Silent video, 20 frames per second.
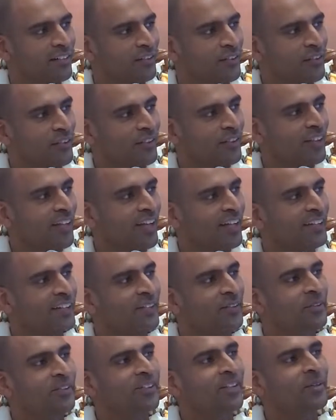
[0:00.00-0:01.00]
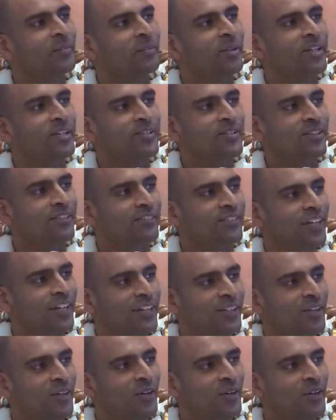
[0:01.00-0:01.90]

Just like there was that picture of that